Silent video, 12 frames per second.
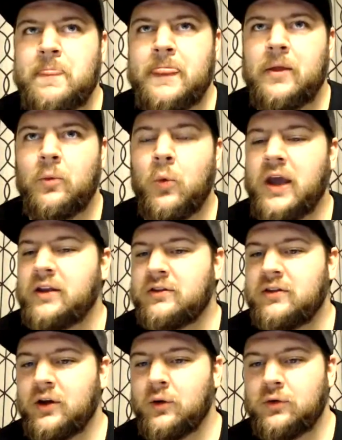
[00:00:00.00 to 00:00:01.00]
waiting to
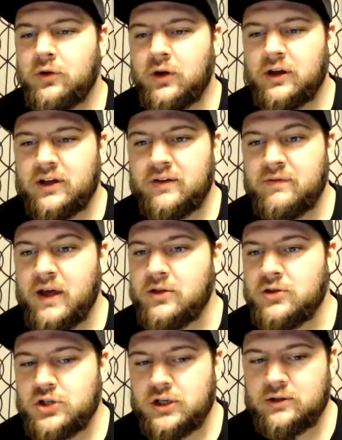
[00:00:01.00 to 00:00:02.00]
go to a
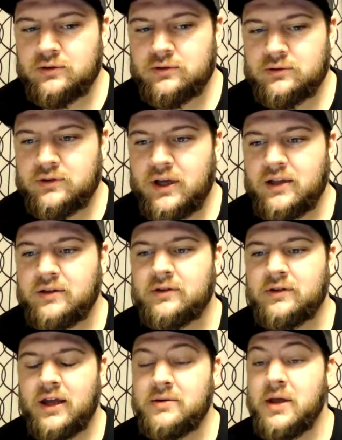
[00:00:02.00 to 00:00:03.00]
convention
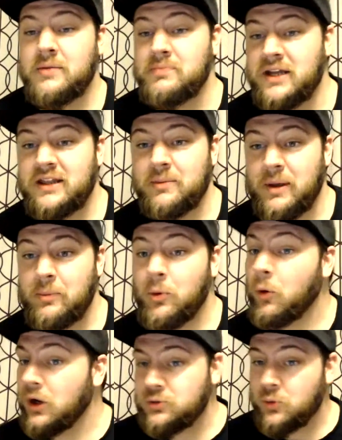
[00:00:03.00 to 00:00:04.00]
and meeting the people,
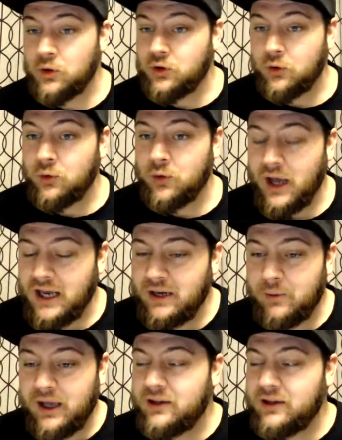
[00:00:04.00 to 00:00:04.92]
which we'll do anyway.